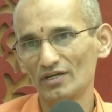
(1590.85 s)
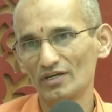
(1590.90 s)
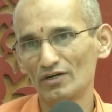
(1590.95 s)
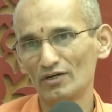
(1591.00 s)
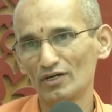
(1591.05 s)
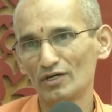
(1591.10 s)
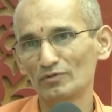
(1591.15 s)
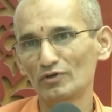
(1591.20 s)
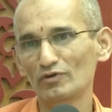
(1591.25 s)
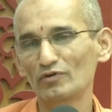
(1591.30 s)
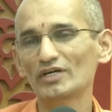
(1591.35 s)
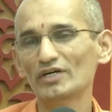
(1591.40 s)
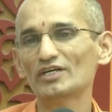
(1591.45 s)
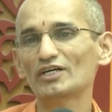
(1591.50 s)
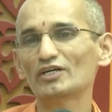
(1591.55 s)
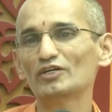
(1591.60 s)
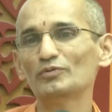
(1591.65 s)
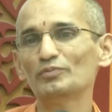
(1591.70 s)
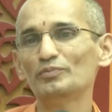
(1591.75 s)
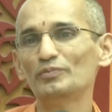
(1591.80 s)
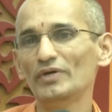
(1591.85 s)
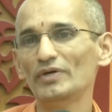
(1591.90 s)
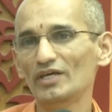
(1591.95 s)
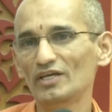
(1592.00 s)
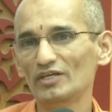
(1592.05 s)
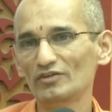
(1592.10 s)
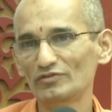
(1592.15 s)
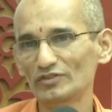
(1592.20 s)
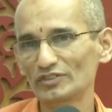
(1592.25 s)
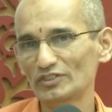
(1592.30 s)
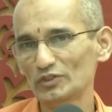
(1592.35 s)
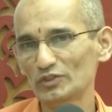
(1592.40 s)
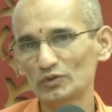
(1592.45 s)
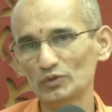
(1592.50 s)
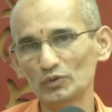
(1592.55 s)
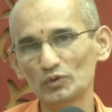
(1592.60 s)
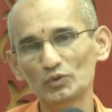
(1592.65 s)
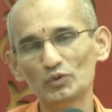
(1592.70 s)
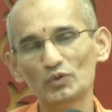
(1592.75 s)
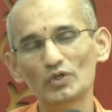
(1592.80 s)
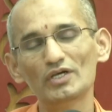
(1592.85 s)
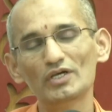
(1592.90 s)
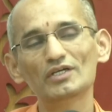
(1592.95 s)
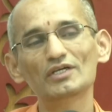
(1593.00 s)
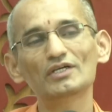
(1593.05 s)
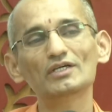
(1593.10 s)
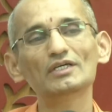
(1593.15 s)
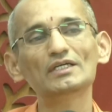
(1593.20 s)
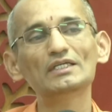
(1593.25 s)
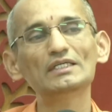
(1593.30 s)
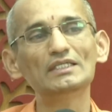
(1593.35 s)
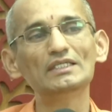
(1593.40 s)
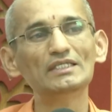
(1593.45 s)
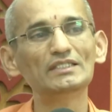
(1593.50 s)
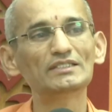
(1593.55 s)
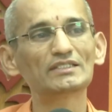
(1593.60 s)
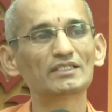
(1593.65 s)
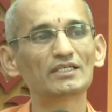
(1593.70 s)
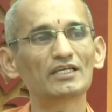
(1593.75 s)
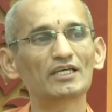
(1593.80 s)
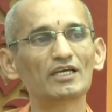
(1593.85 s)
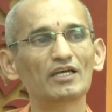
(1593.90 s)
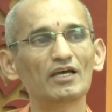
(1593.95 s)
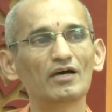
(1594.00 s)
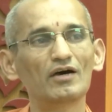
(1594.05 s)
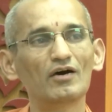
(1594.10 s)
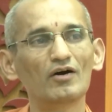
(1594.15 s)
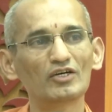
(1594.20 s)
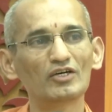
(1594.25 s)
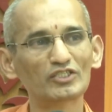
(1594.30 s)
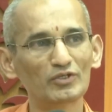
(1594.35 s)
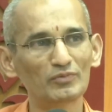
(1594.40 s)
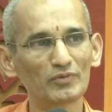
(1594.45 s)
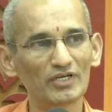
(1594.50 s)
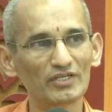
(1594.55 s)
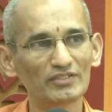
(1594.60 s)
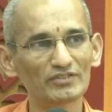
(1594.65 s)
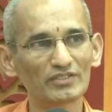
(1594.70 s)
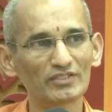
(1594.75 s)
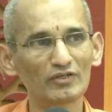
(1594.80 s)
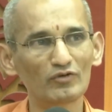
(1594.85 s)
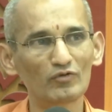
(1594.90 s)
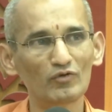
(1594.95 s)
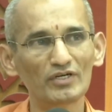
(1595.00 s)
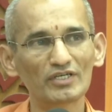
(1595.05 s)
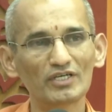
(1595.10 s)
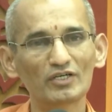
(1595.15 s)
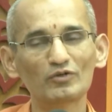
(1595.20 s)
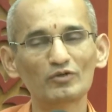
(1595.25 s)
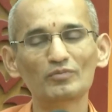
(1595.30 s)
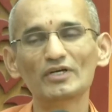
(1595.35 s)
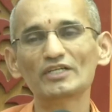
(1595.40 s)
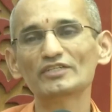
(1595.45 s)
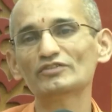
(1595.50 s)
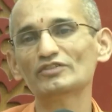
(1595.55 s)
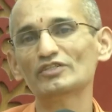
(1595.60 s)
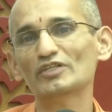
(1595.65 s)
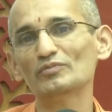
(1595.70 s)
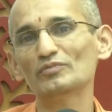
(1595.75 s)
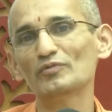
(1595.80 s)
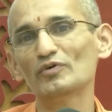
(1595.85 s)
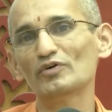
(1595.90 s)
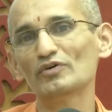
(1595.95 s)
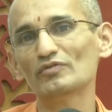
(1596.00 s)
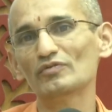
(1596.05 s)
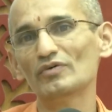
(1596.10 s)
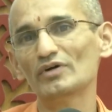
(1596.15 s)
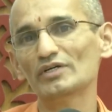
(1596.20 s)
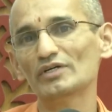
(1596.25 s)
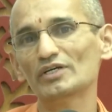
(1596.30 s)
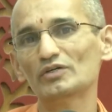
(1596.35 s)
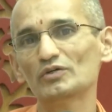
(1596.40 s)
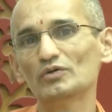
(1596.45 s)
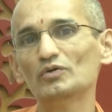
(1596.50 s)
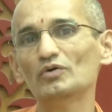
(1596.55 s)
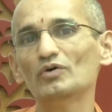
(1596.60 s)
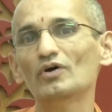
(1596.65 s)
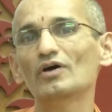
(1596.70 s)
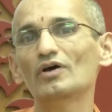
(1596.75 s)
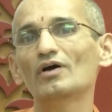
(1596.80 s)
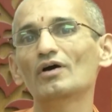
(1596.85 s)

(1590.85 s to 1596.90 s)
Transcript: And Rama wanted to pay visit to these ashramas and wanted to bless them and wanted to